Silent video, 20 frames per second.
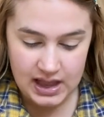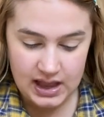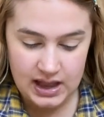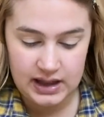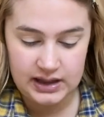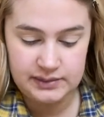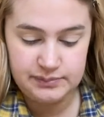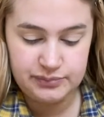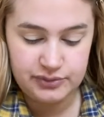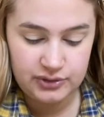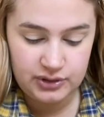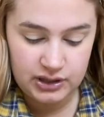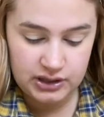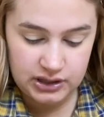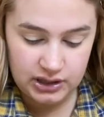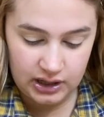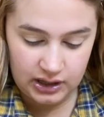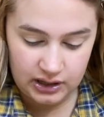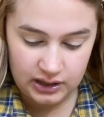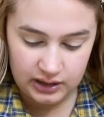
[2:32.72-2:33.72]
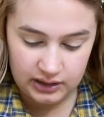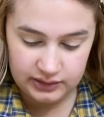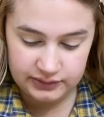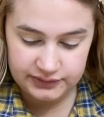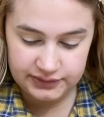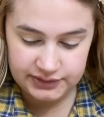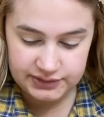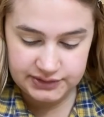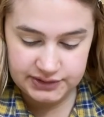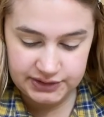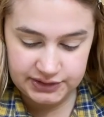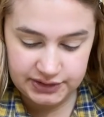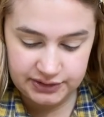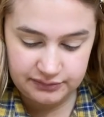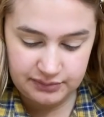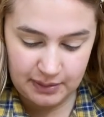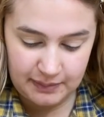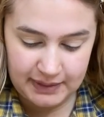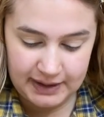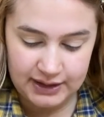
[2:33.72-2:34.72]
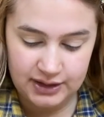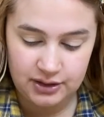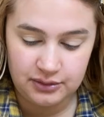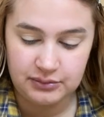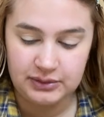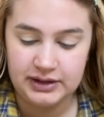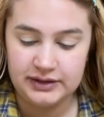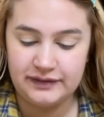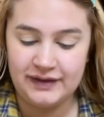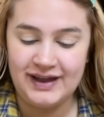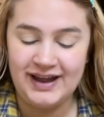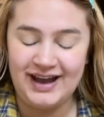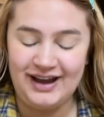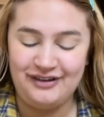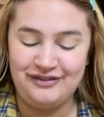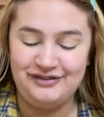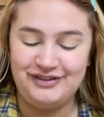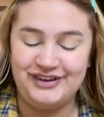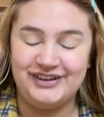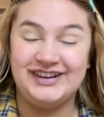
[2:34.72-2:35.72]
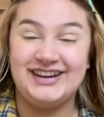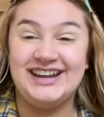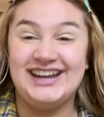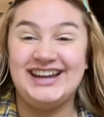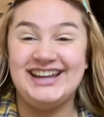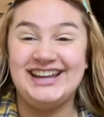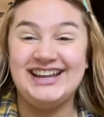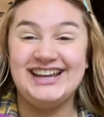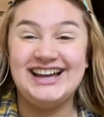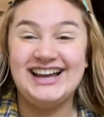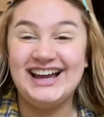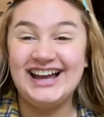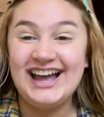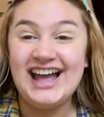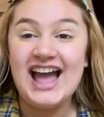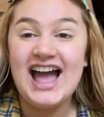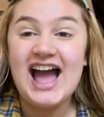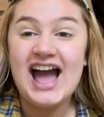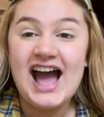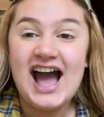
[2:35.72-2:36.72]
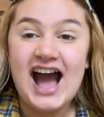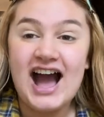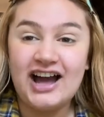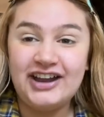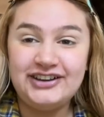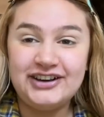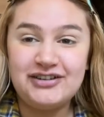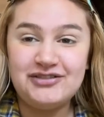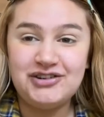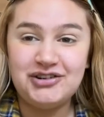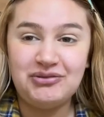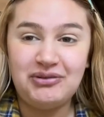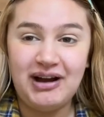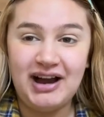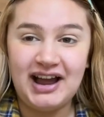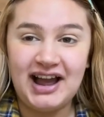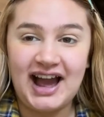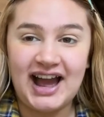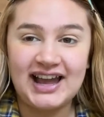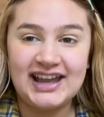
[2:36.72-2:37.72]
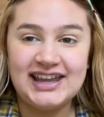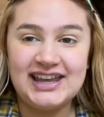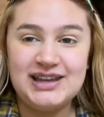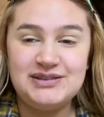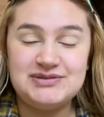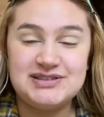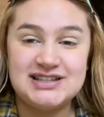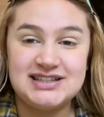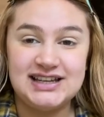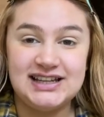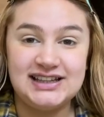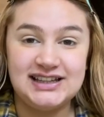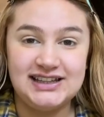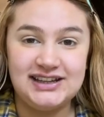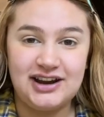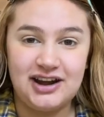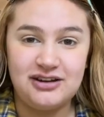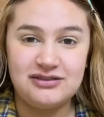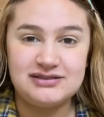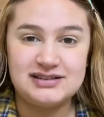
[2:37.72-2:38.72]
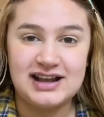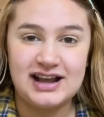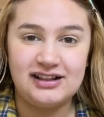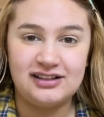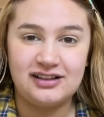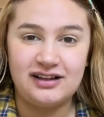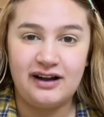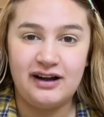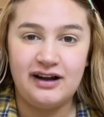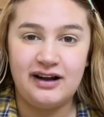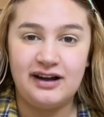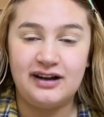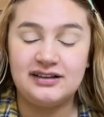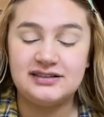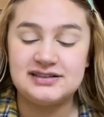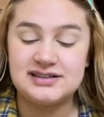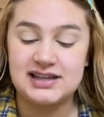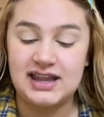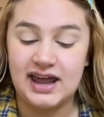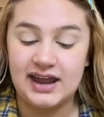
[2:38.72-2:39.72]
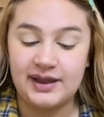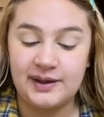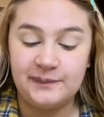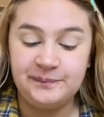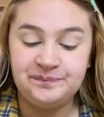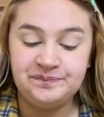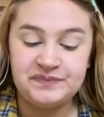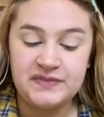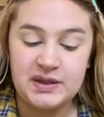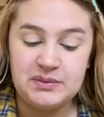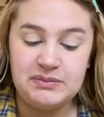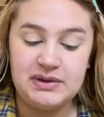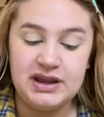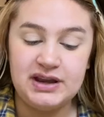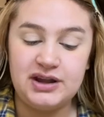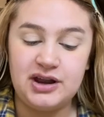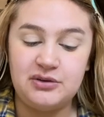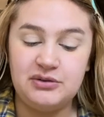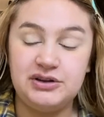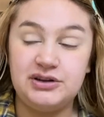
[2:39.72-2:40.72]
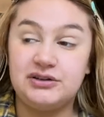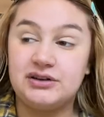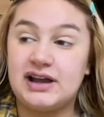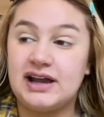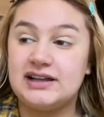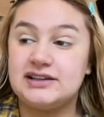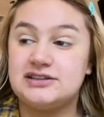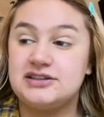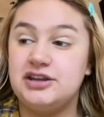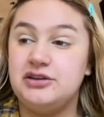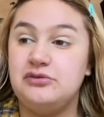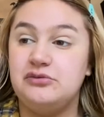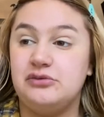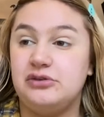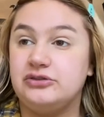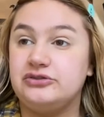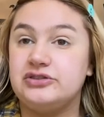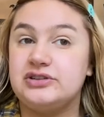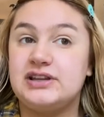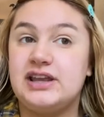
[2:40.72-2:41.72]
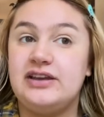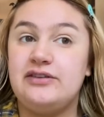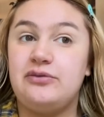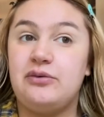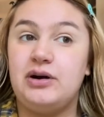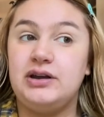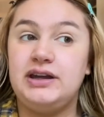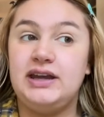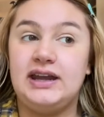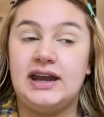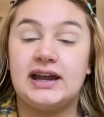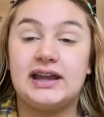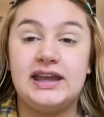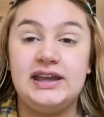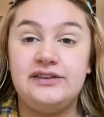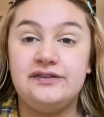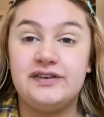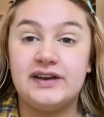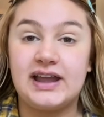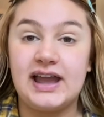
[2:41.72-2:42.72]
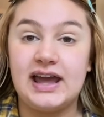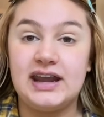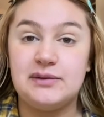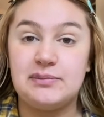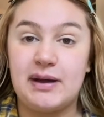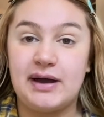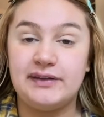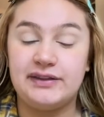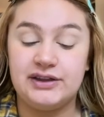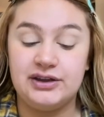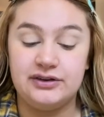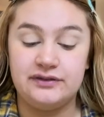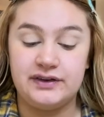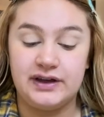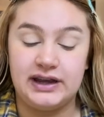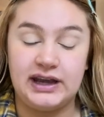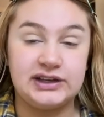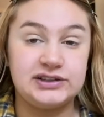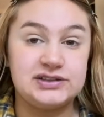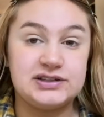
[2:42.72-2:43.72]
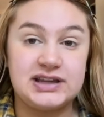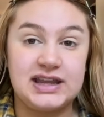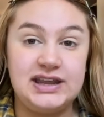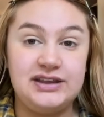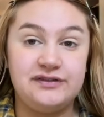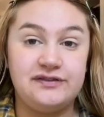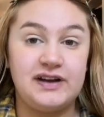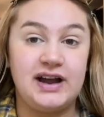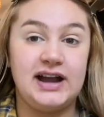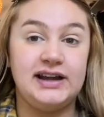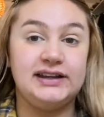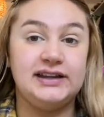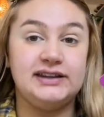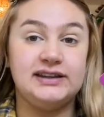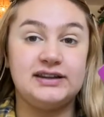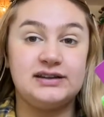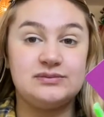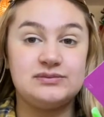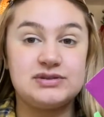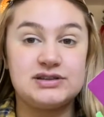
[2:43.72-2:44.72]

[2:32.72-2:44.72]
I brought a card to do my makeup with. How funny. I don't know why I keep stealing hotel cards. Like, me and Owen will get two and we'll just give one in. I keep forgetting about the other and I just keep finding them.